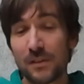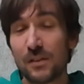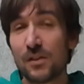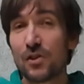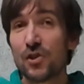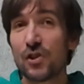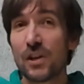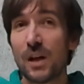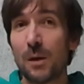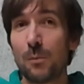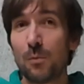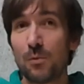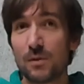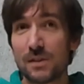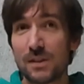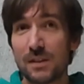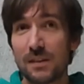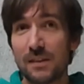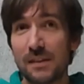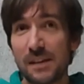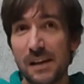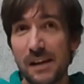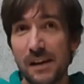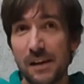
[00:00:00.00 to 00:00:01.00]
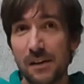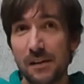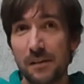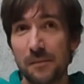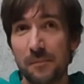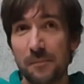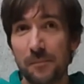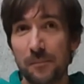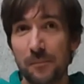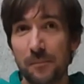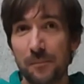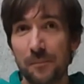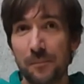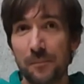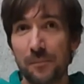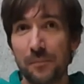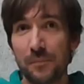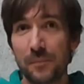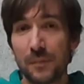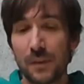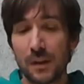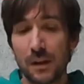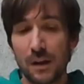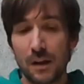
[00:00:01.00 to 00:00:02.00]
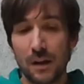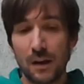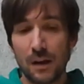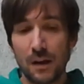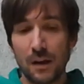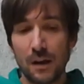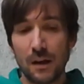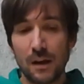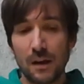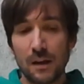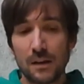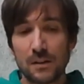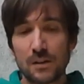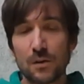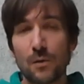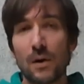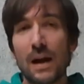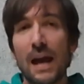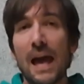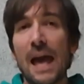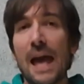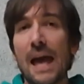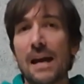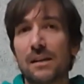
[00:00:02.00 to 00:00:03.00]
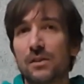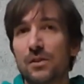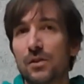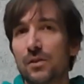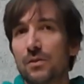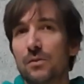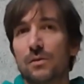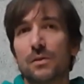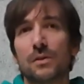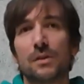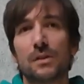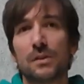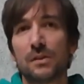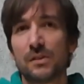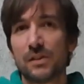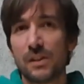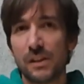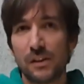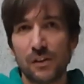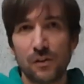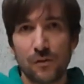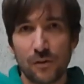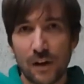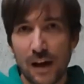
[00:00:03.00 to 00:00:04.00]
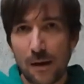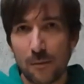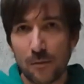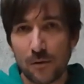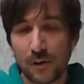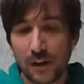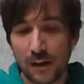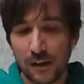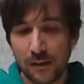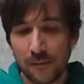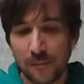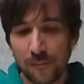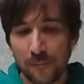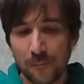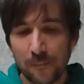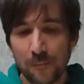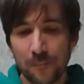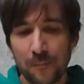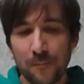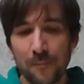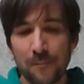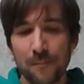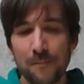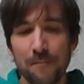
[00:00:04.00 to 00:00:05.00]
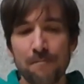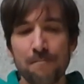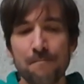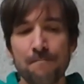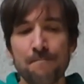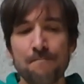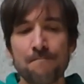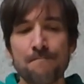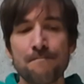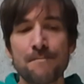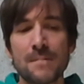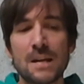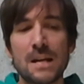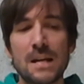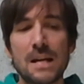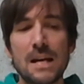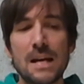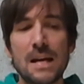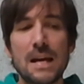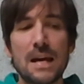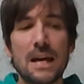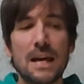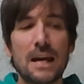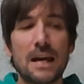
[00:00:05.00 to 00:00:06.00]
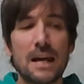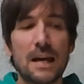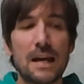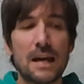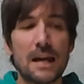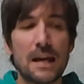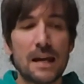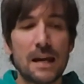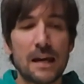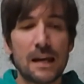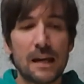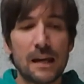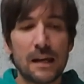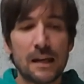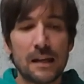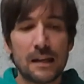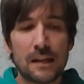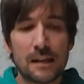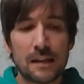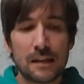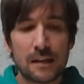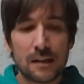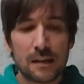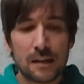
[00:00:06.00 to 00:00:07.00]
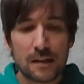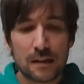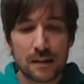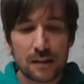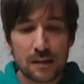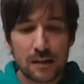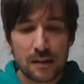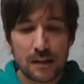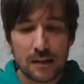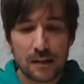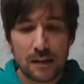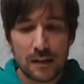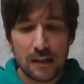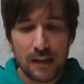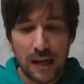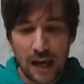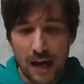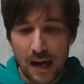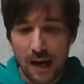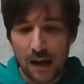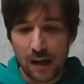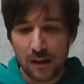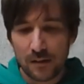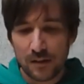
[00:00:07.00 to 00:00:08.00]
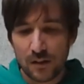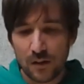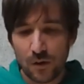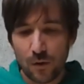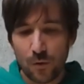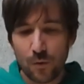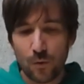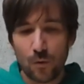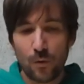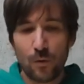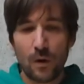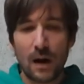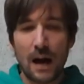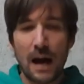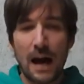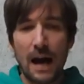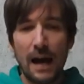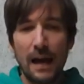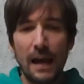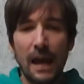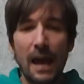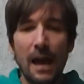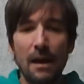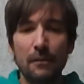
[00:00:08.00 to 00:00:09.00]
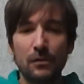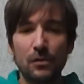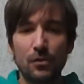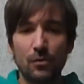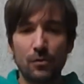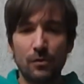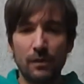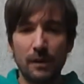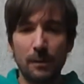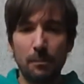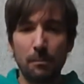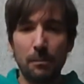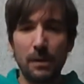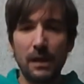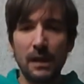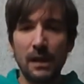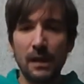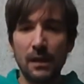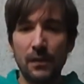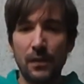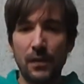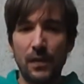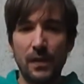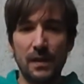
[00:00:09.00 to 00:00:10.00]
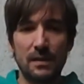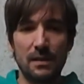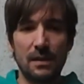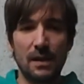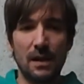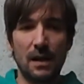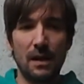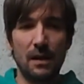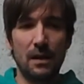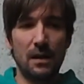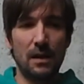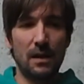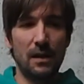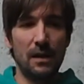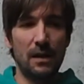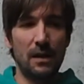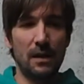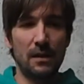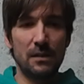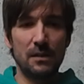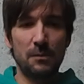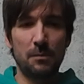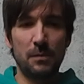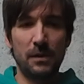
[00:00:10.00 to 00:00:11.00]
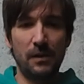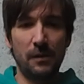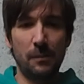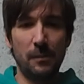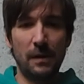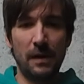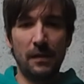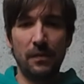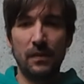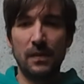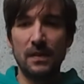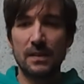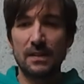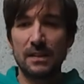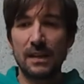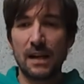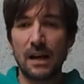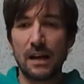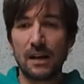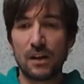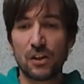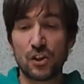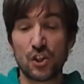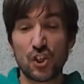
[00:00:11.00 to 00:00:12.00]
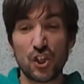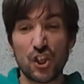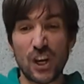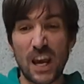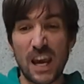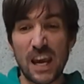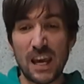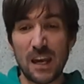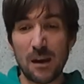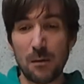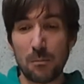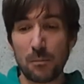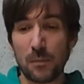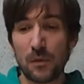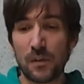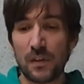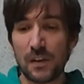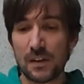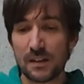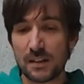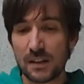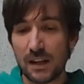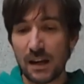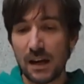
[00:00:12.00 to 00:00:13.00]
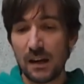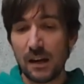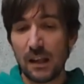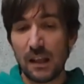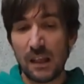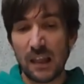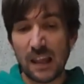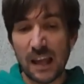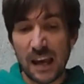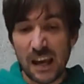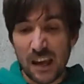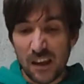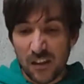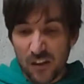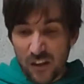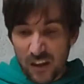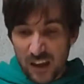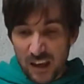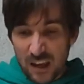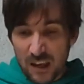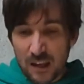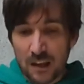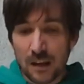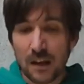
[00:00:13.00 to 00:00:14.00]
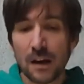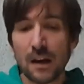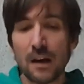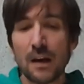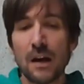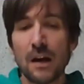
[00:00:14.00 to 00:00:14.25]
but the shape wasn't there, so I had to continue hammering. And yeah, so I have to repeat this kind of experiment, this kind of shape, this kind of lathing,